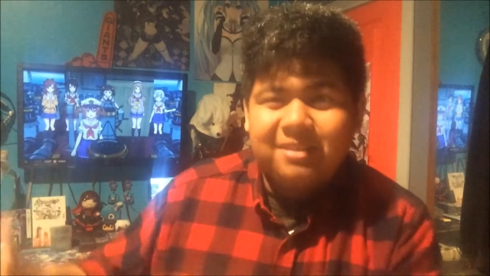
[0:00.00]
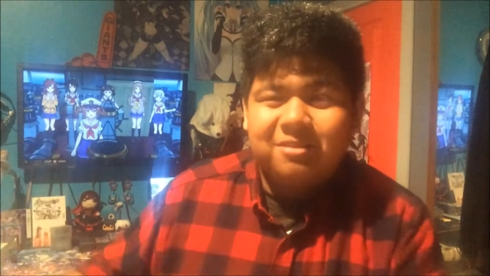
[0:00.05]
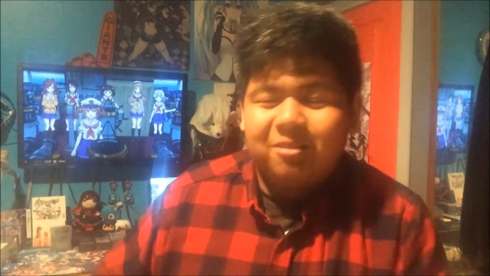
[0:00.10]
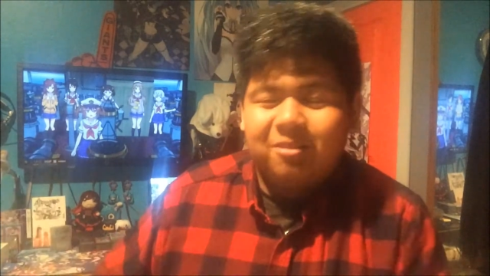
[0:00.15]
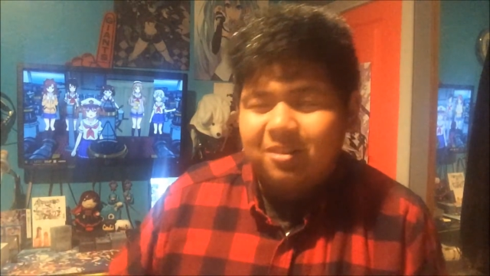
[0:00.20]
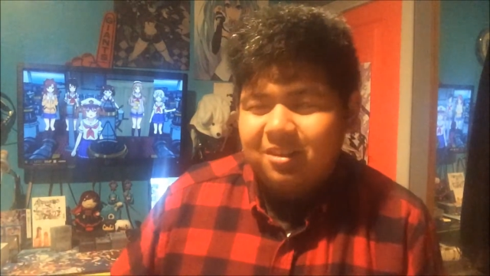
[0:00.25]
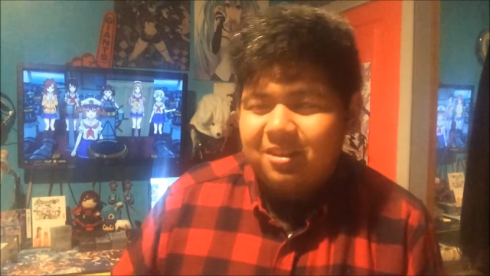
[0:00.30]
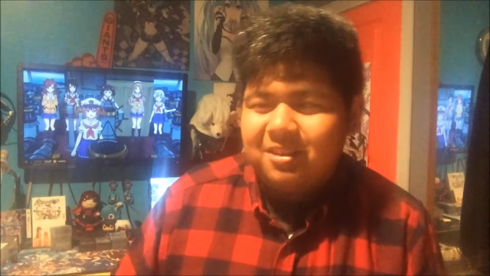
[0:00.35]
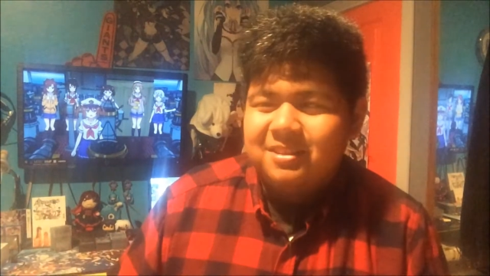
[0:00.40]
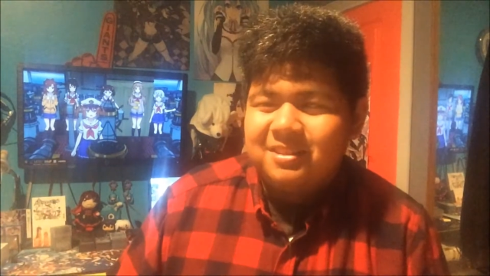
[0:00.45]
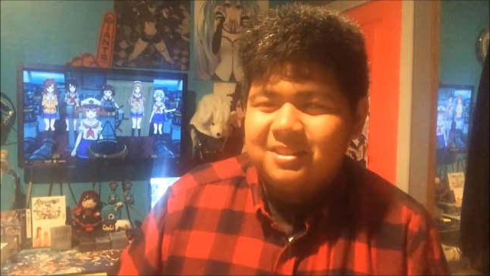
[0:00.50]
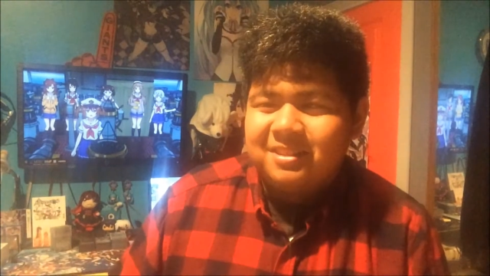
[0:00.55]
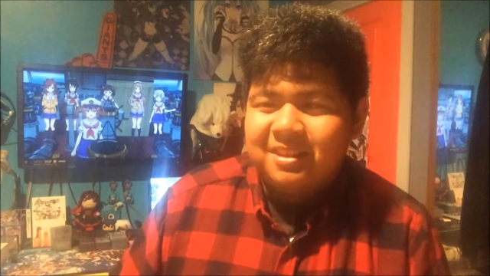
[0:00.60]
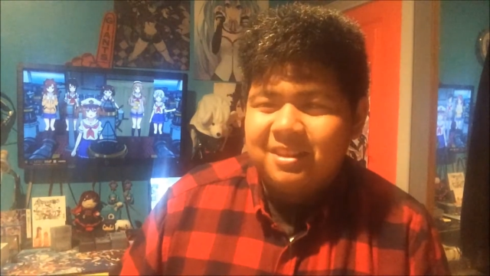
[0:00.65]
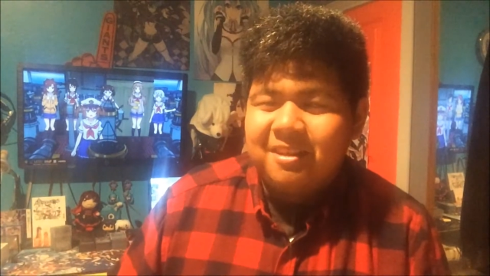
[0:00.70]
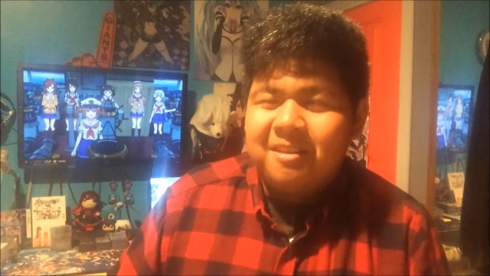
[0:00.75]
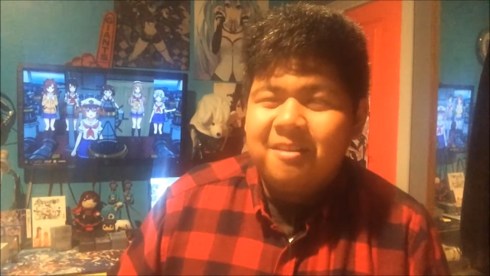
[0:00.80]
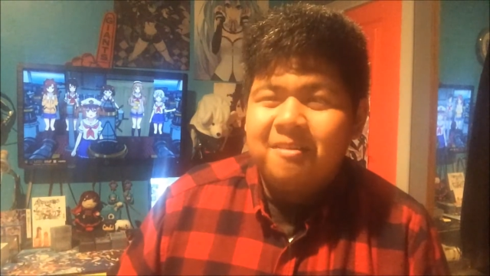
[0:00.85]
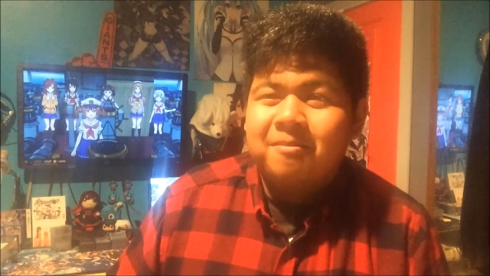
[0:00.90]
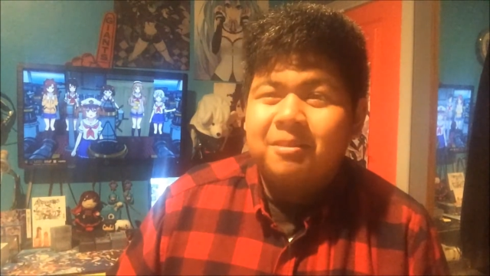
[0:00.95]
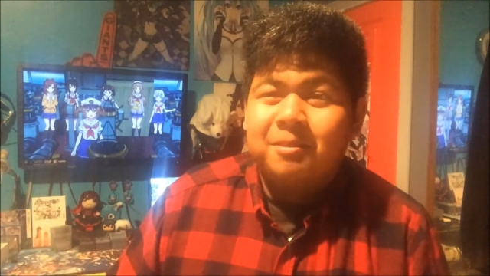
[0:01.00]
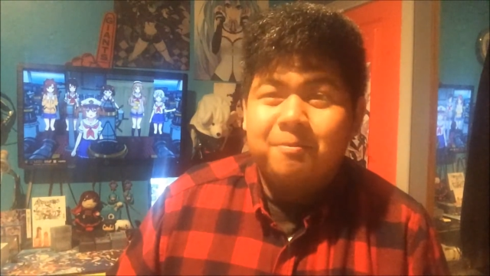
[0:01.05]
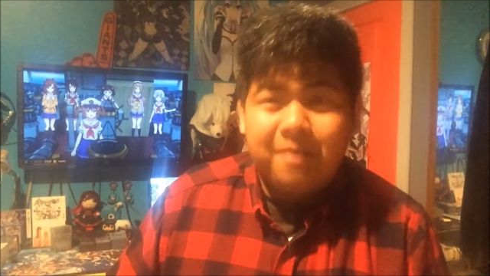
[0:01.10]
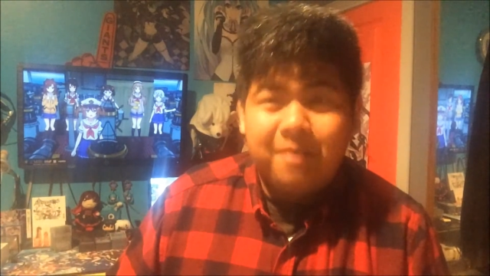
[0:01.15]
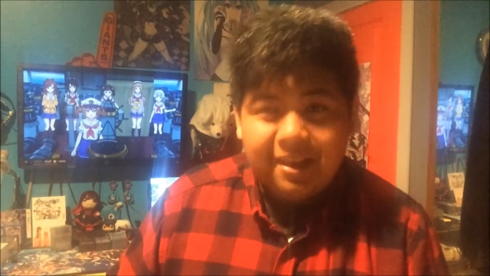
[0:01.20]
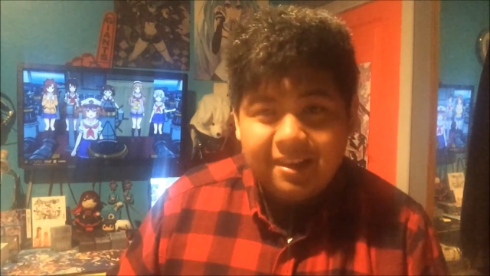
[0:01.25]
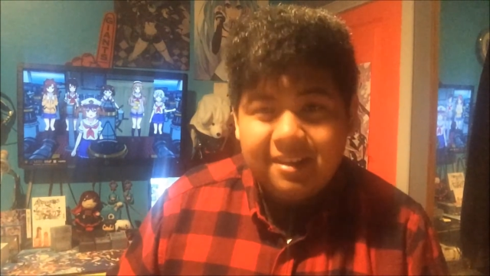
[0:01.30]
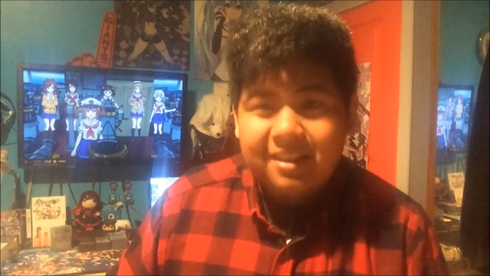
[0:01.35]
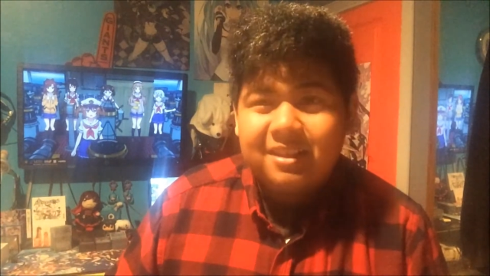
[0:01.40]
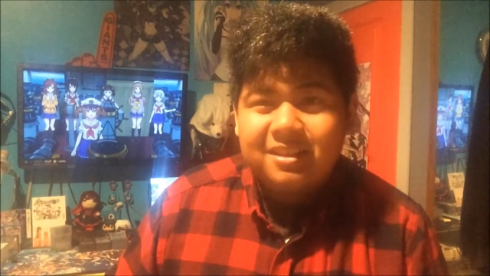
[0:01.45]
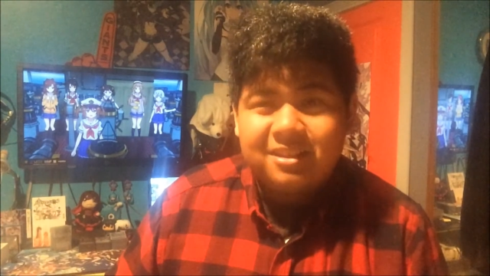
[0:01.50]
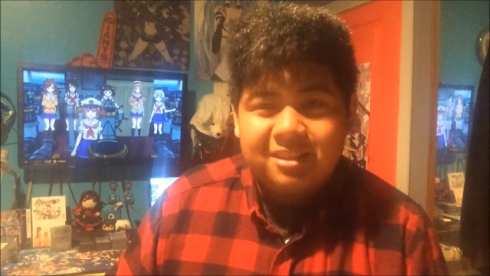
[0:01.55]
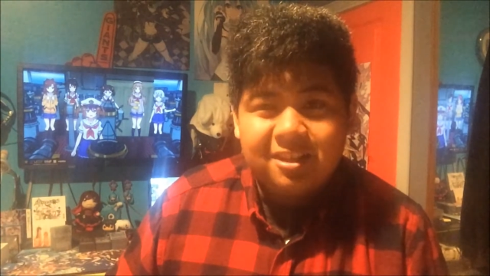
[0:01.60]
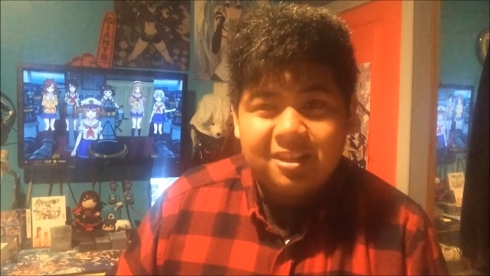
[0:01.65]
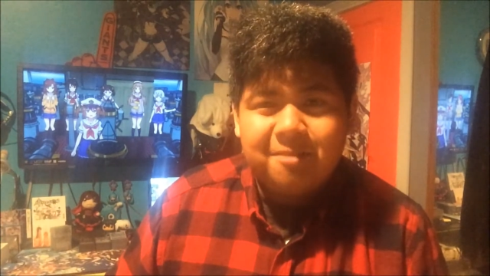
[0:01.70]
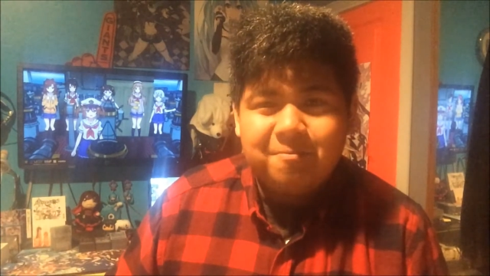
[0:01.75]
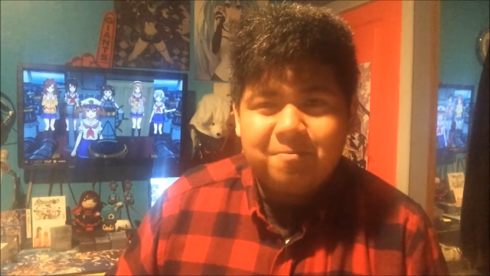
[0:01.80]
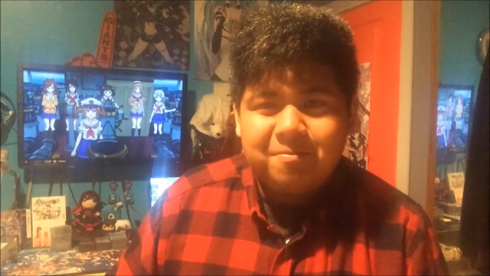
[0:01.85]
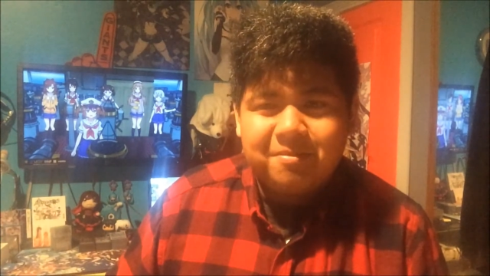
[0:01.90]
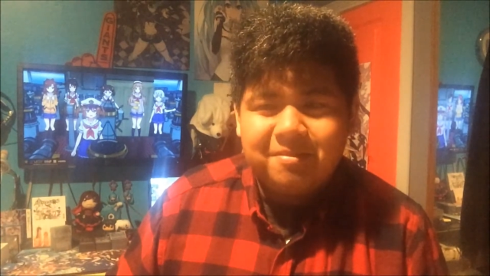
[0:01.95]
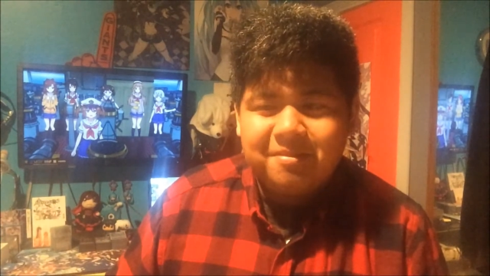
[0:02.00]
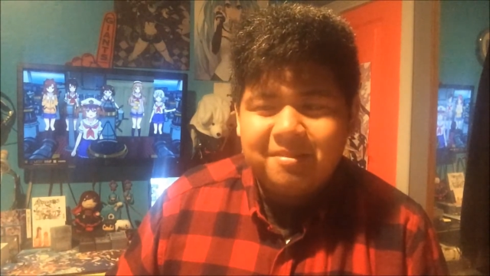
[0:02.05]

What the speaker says: school girls commanding a ship.